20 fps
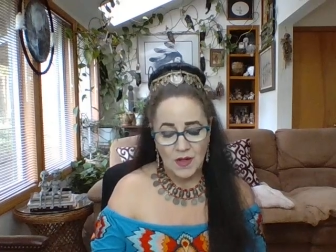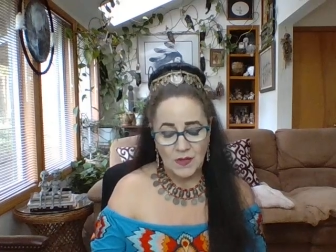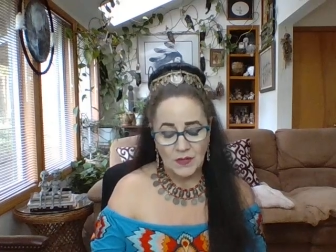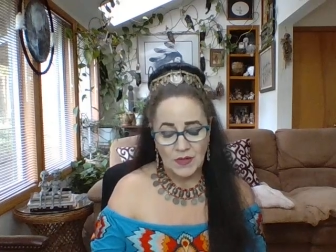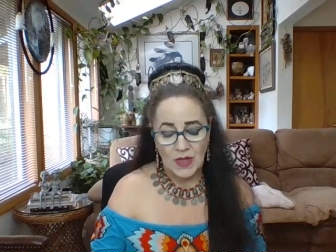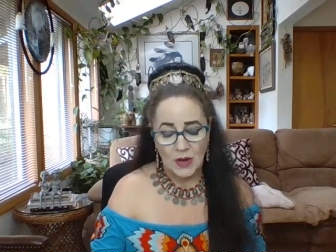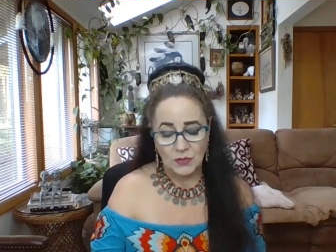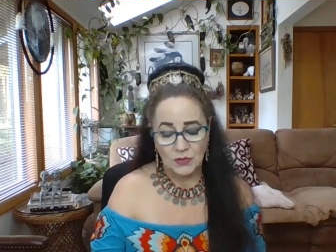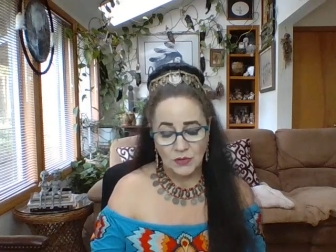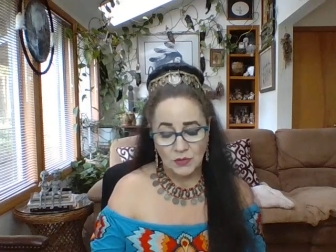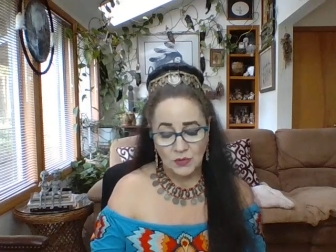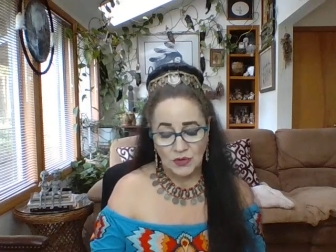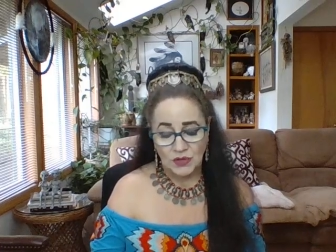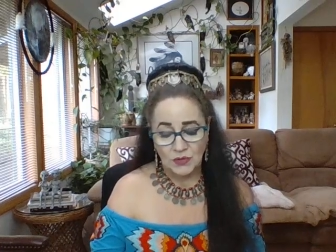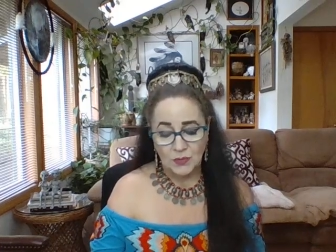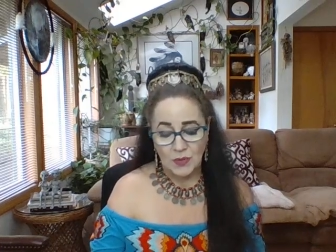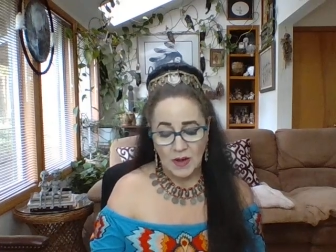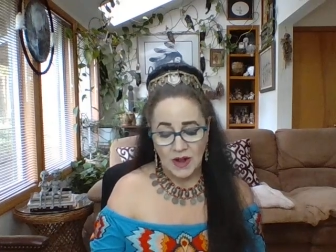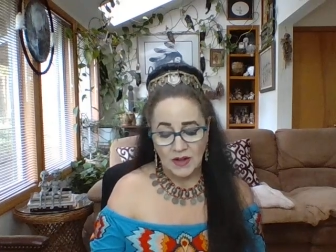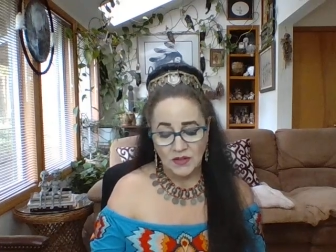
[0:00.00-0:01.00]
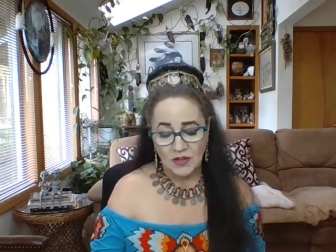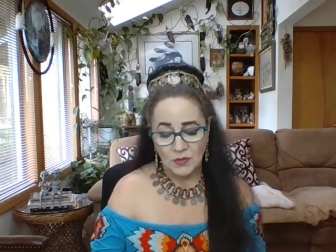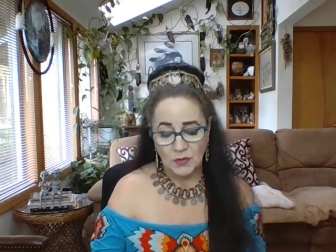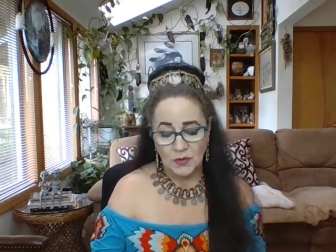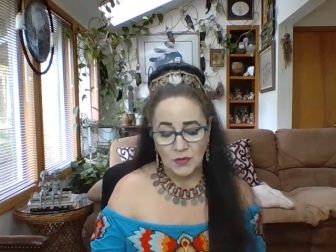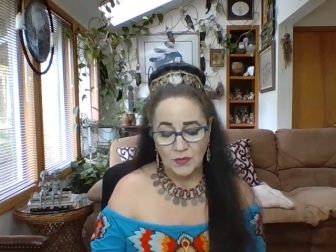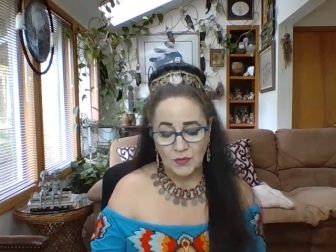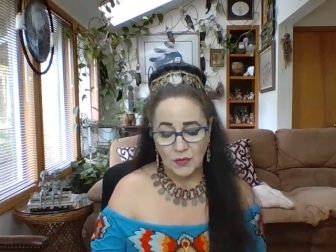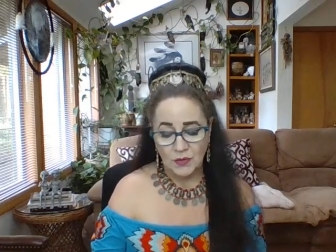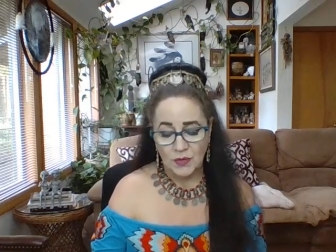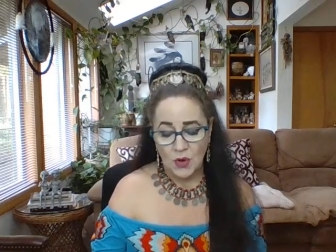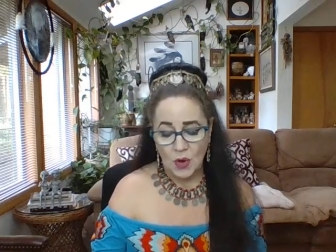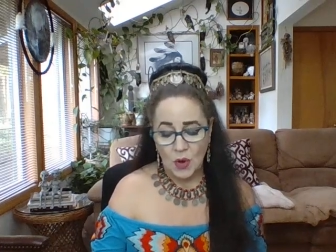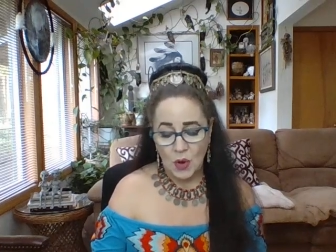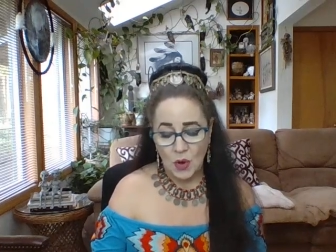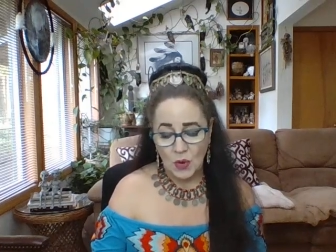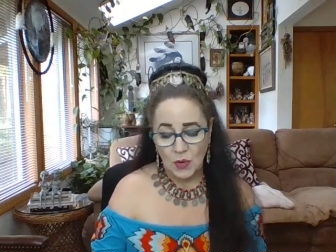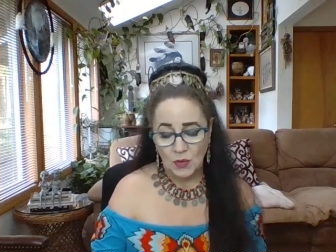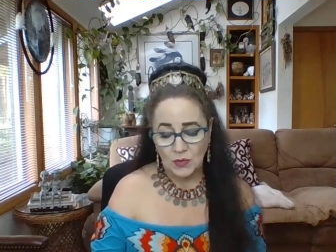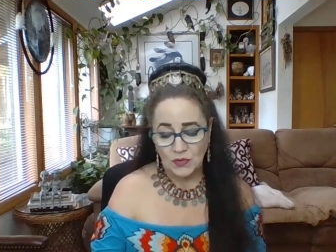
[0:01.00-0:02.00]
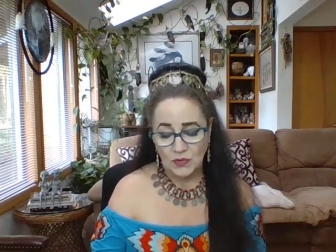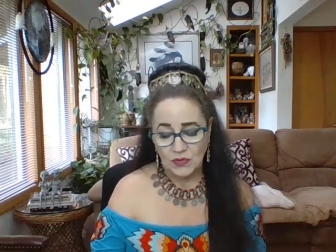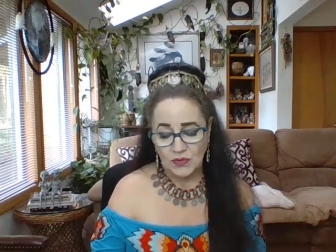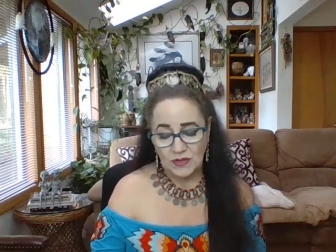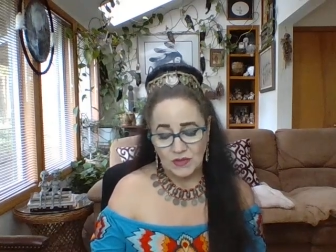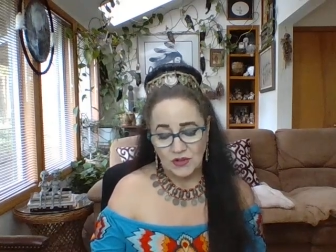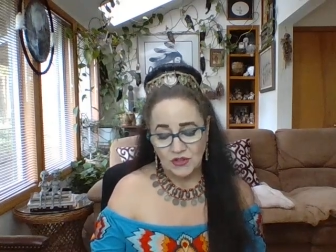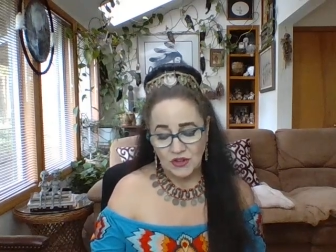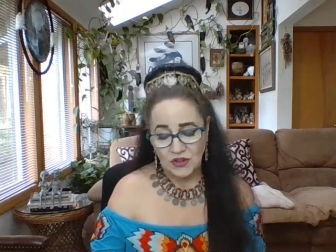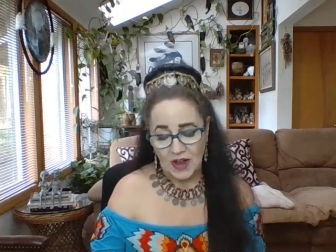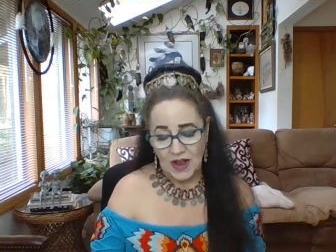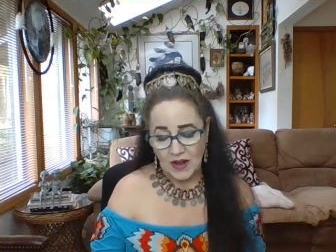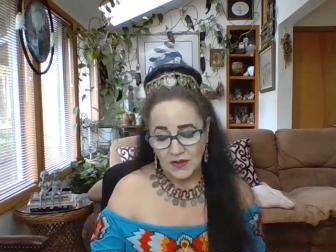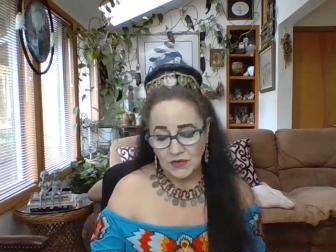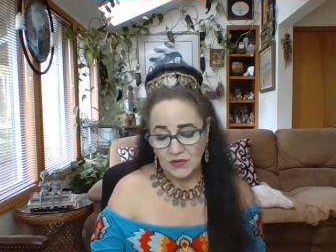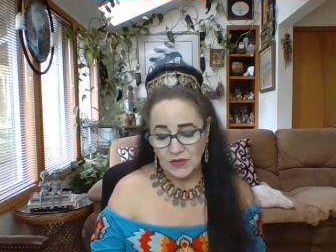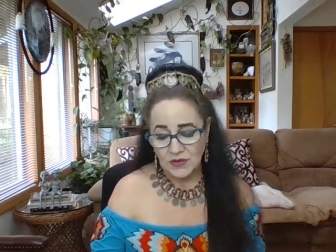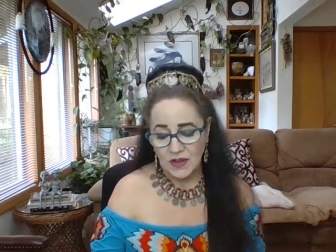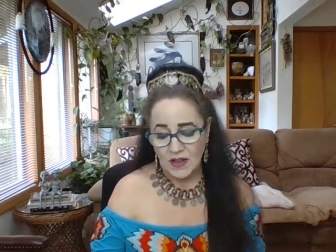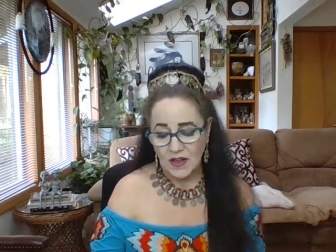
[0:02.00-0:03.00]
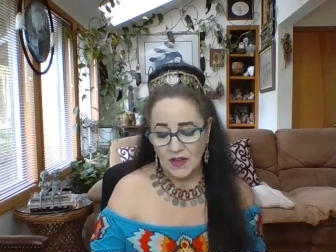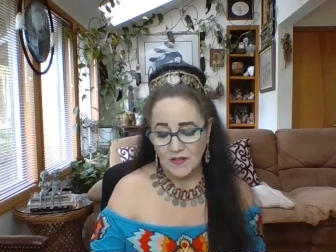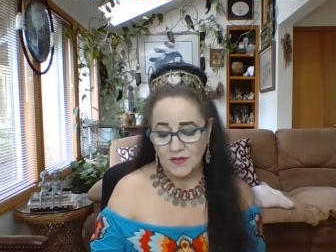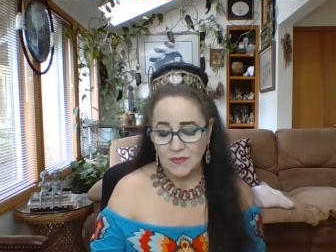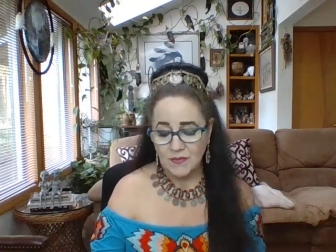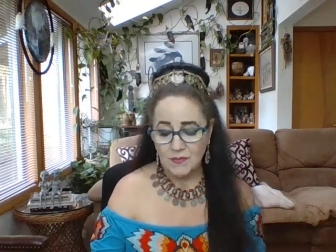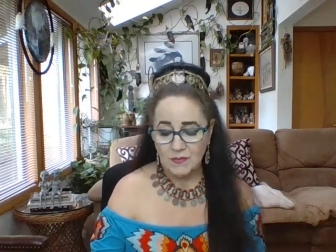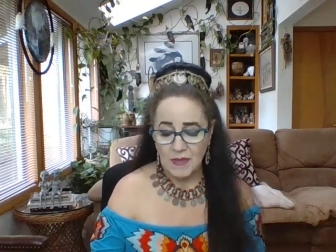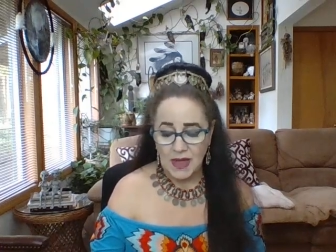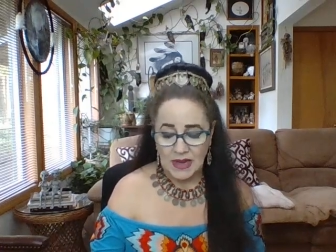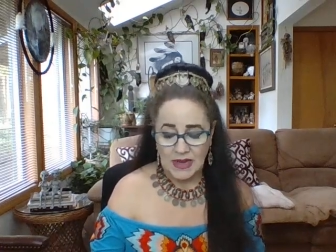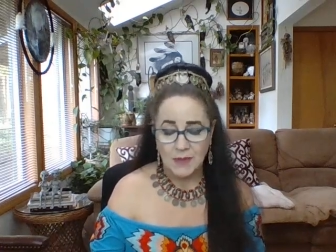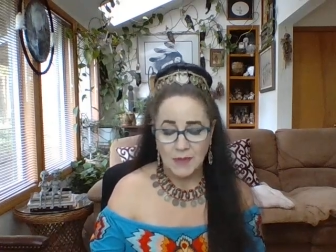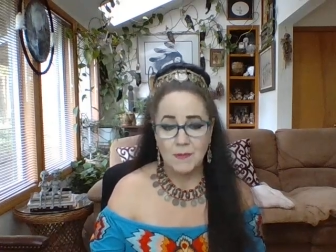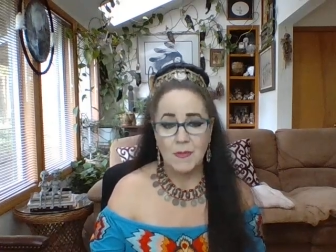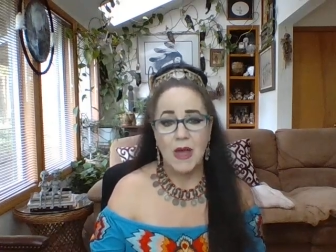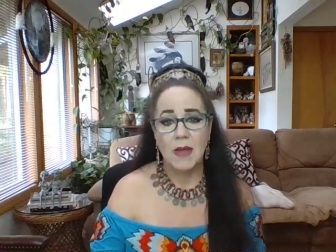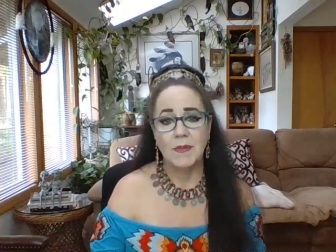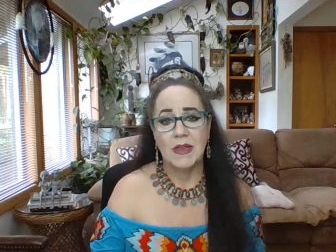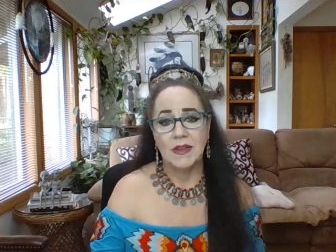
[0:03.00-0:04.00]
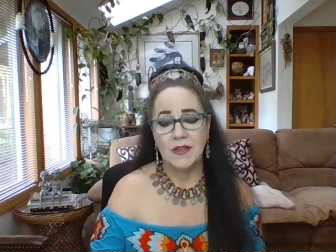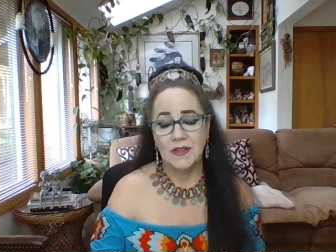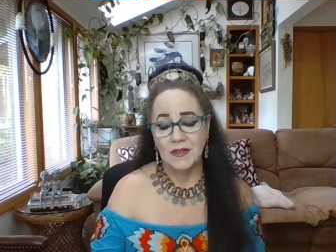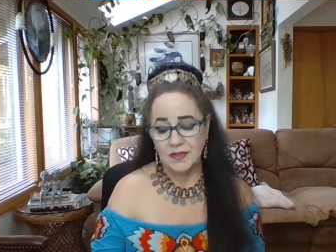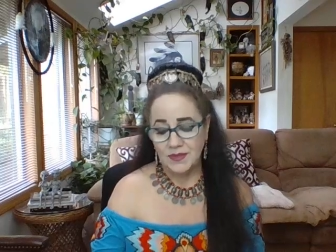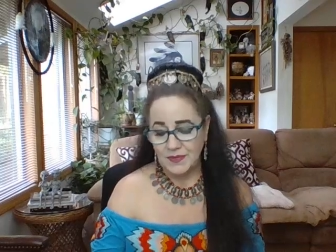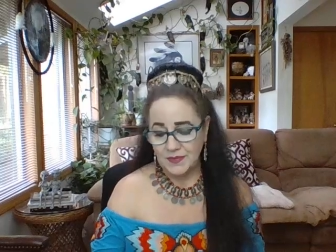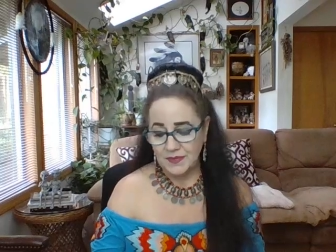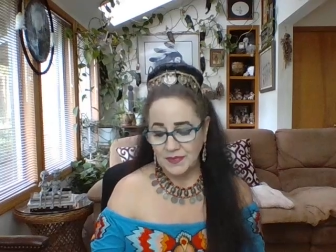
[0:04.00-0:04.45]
that was responsible for the holes in the chest of many mummies.